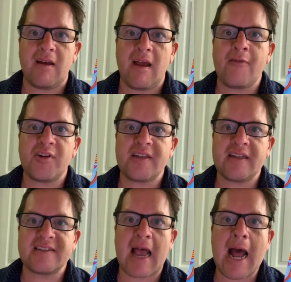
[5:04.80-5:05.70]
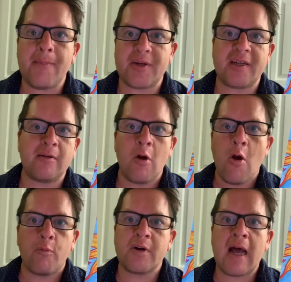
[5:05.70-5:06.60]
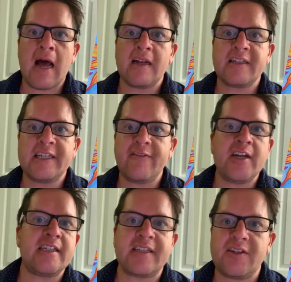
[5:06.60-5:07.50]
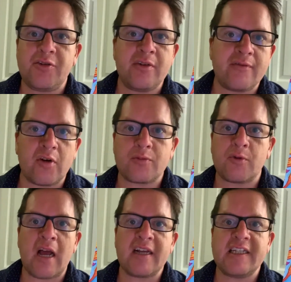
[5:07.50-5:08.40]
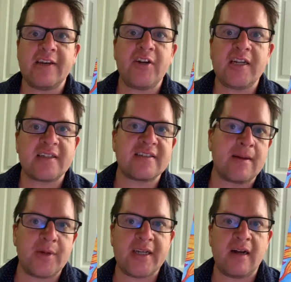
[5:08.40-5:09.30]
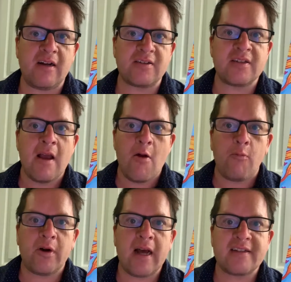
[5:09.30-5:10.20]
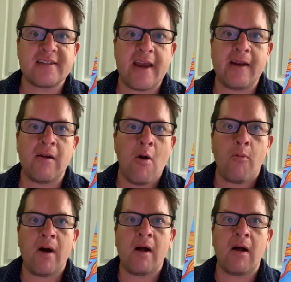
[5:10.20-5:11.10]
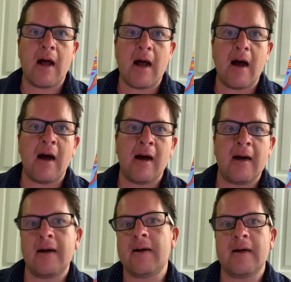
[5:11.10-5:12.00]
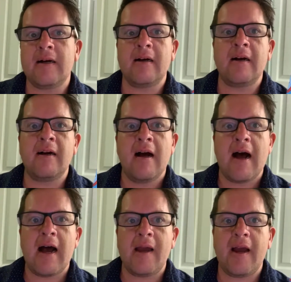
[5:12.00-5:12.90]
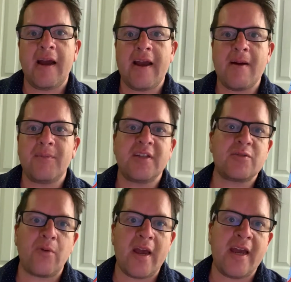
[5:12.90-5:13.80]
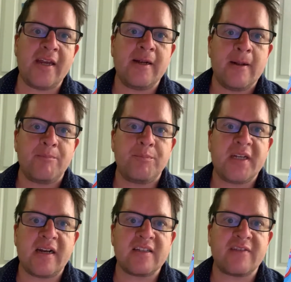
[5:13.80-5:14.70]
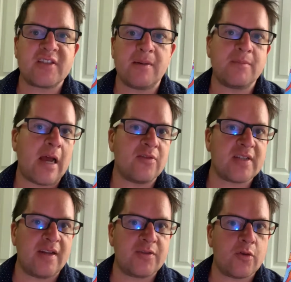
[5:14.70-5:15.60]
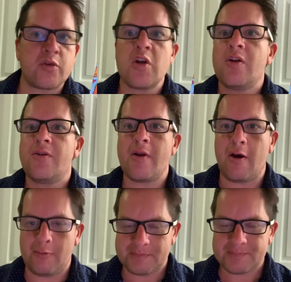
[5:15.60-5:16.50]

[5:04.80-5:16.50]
everything that's happening. We're not giving it to the universe. We're not giving it to somebody else. We're not saying, well, I am this way because of some outside source. No.